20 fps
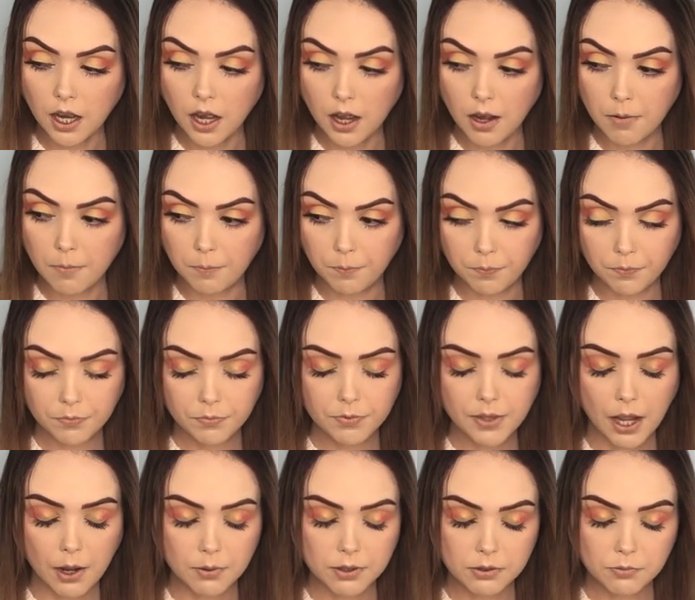Um,
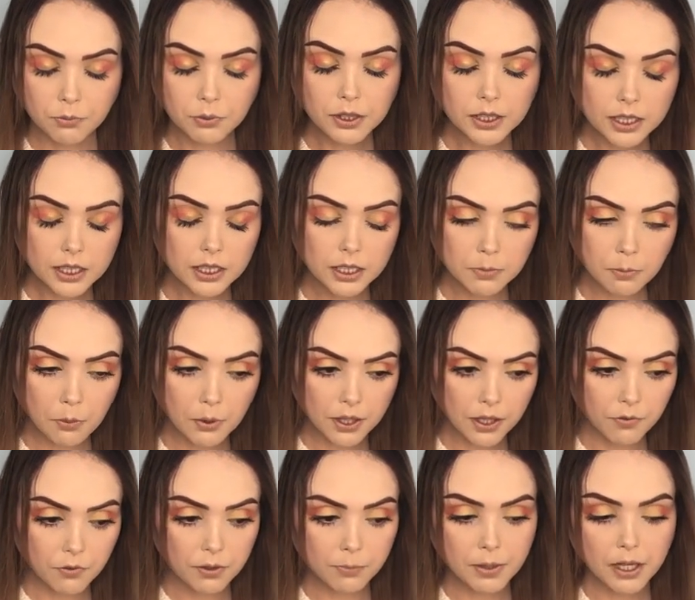that was really
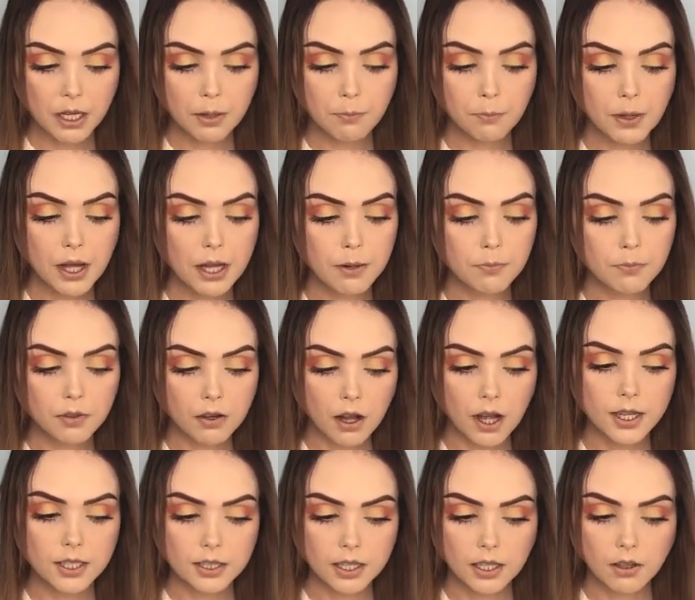disappointing for me, but
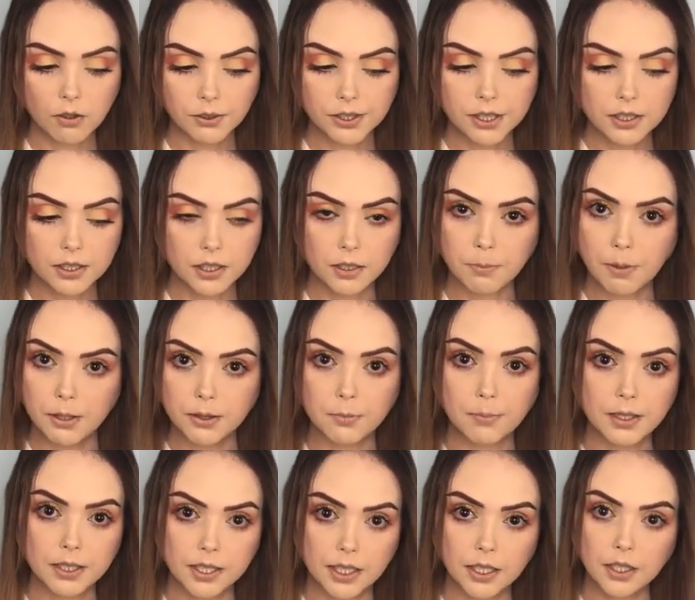I think Ulta did about the
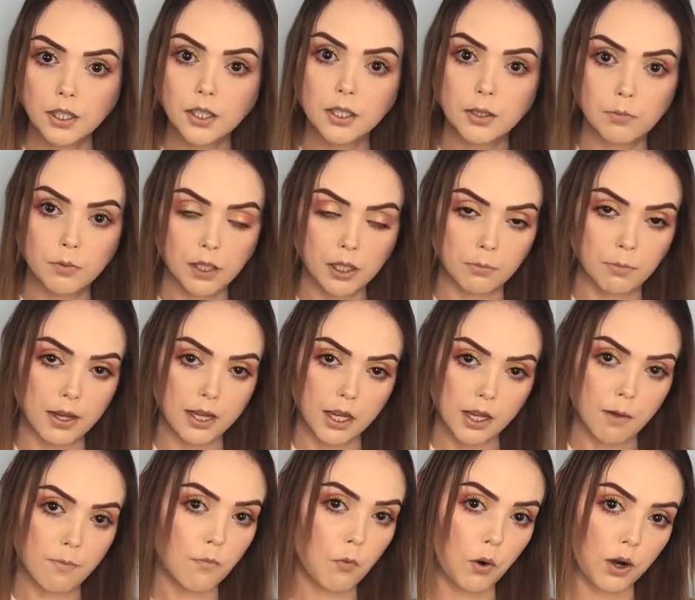best they could in
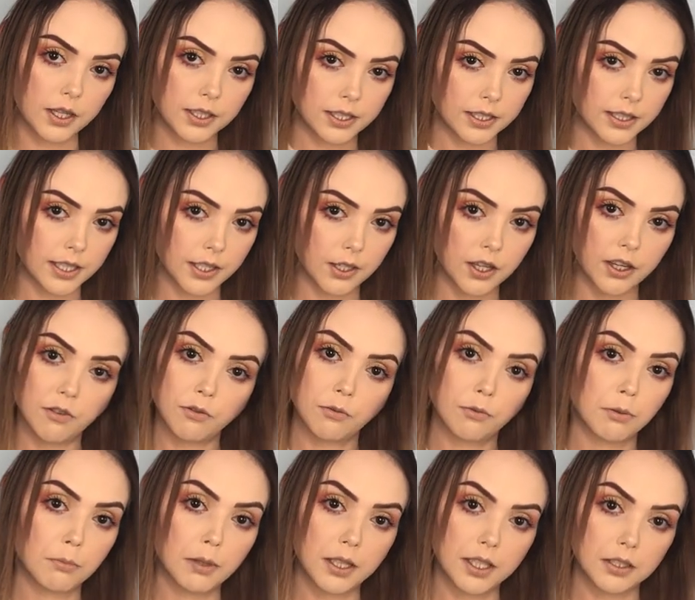making up for it since they
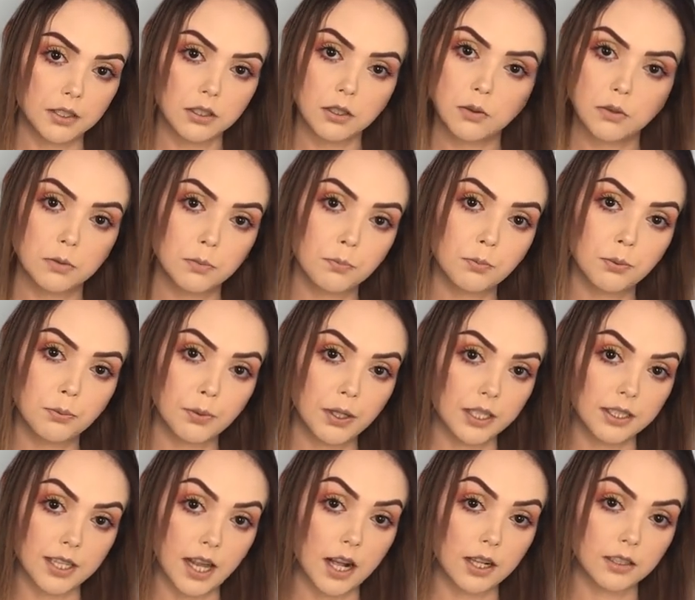couldn't replace those
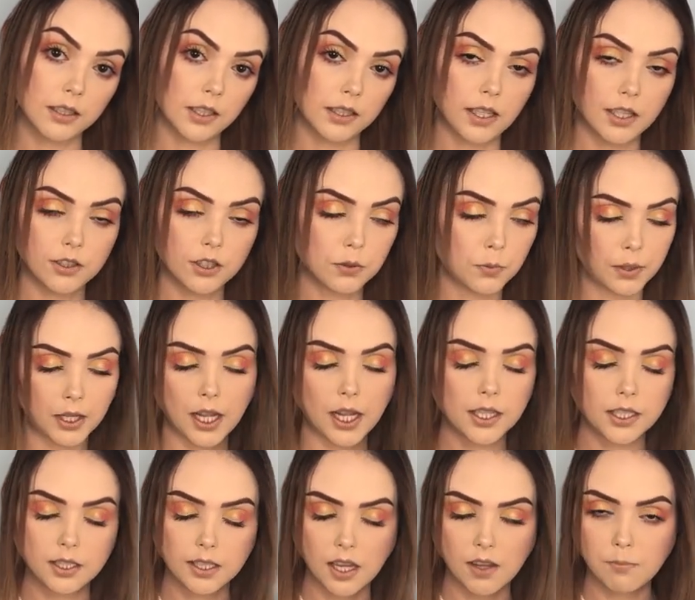exactly. They just went
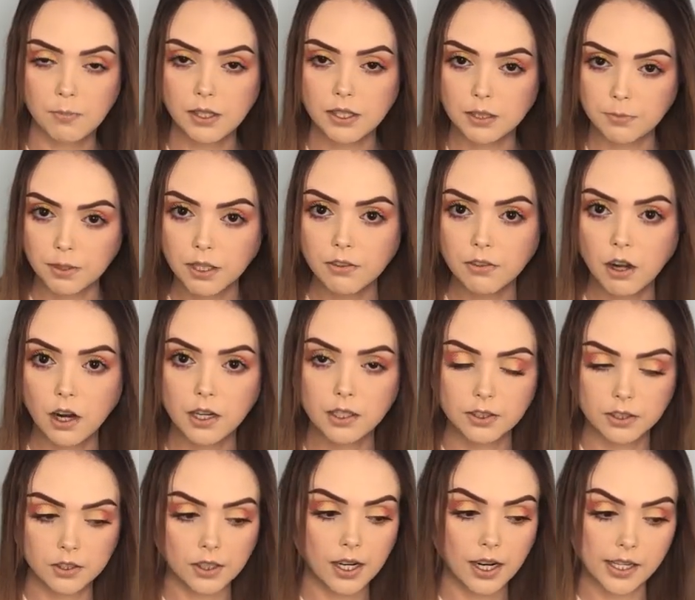ahead and gave me some gift
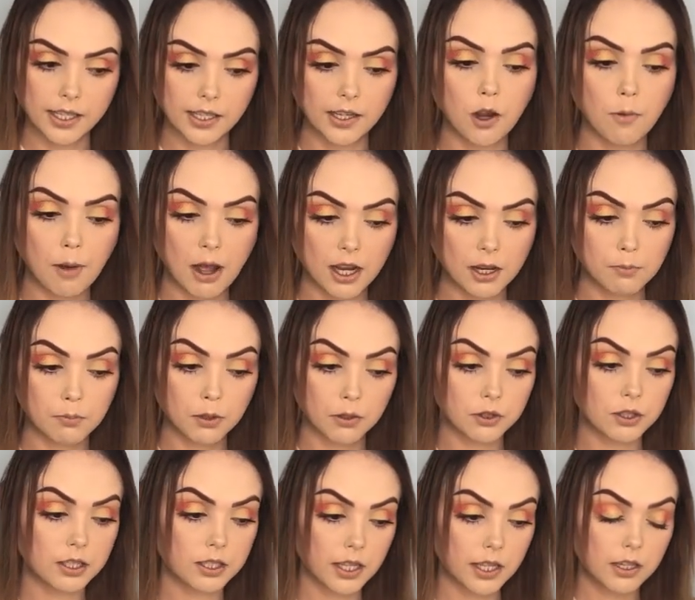cards so that I could go back and
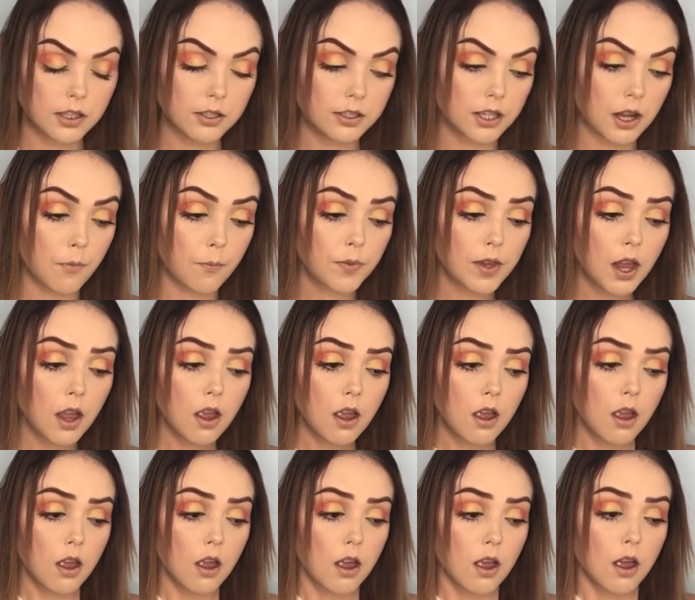purchase later. So
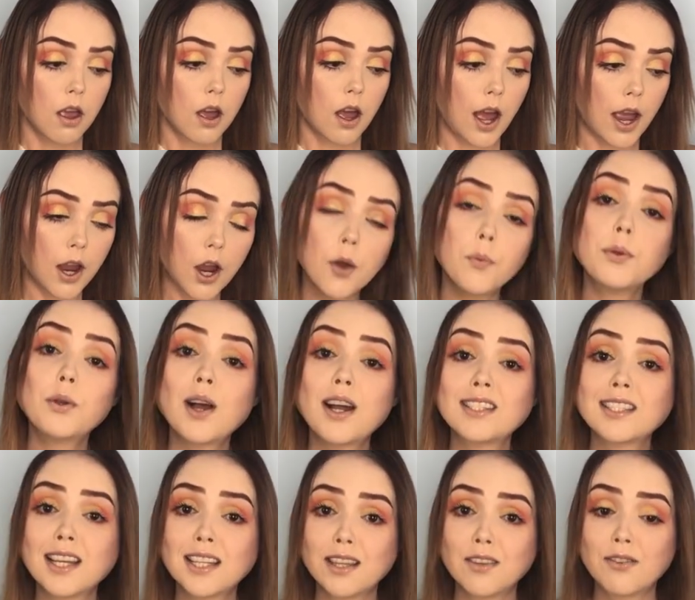I hope you
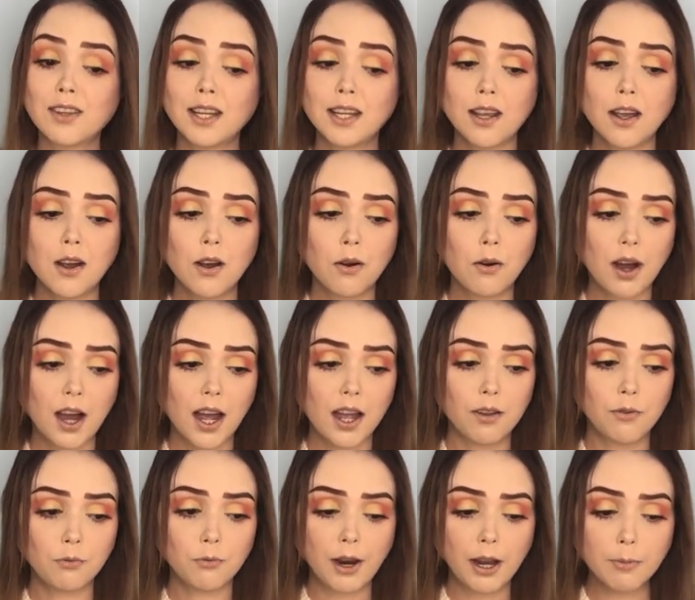guys liked the video.
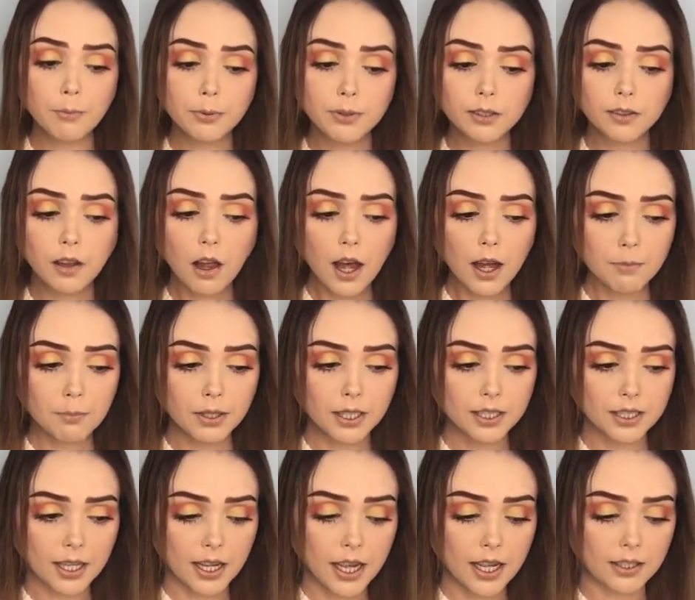I rambled a lot
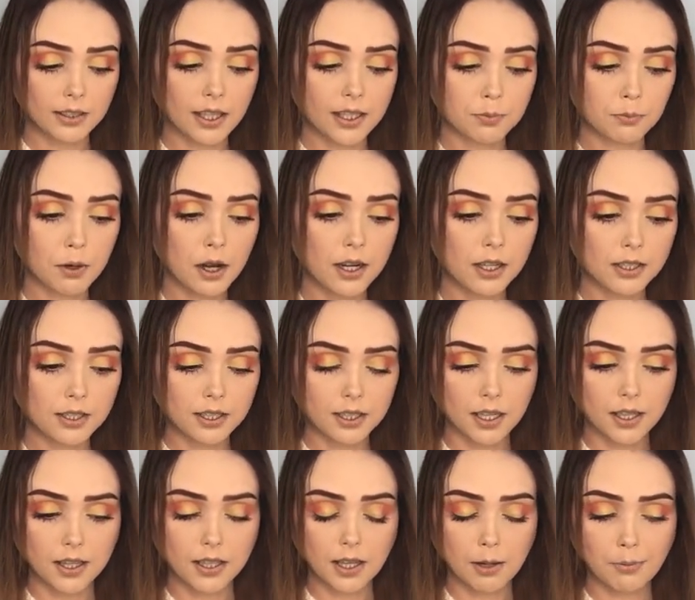because I had less products and
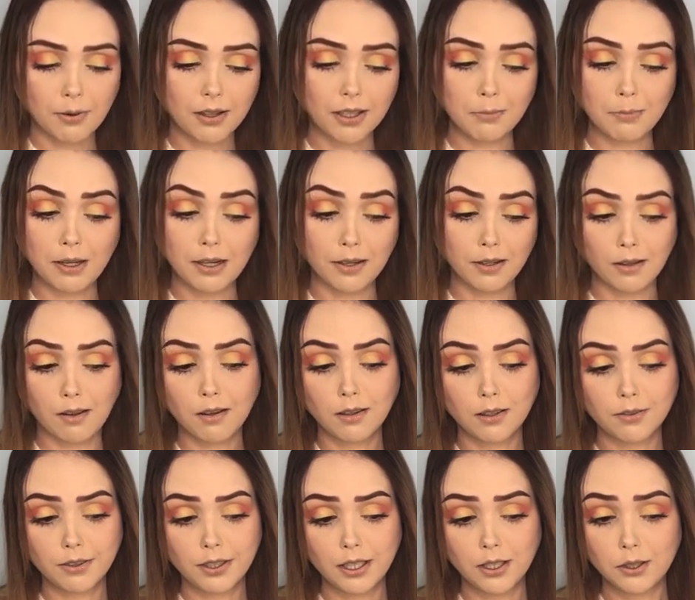I think that probably made it a
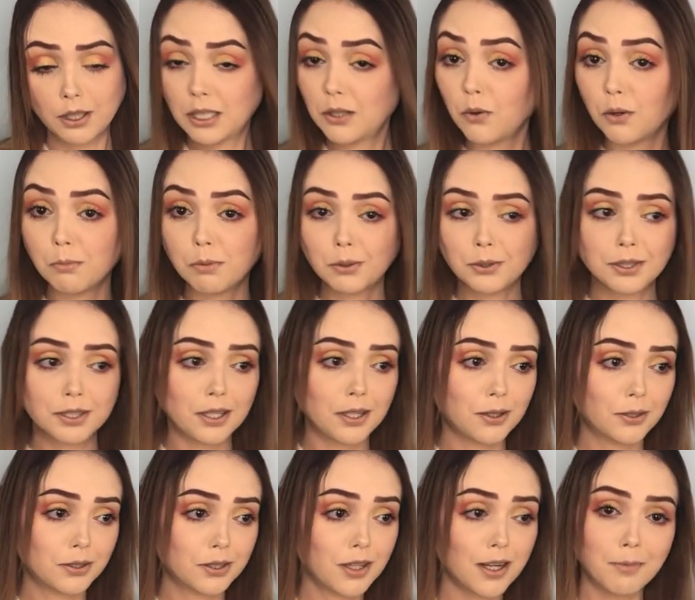longer video than normal.
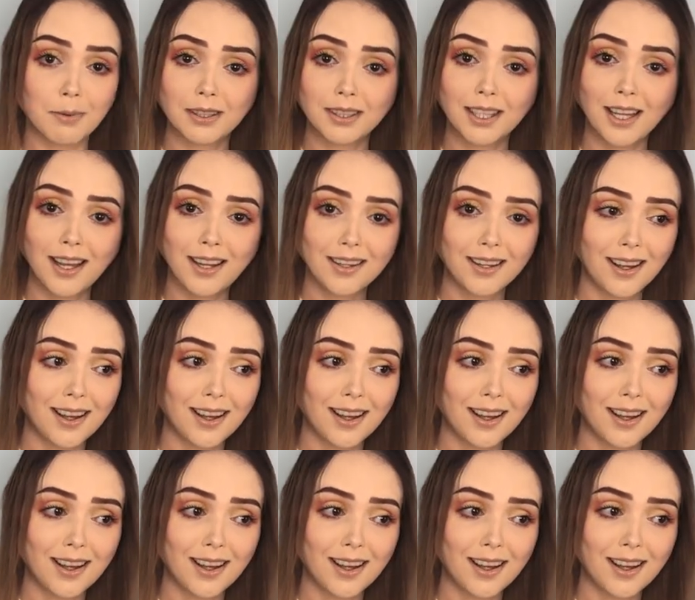So sorry about that.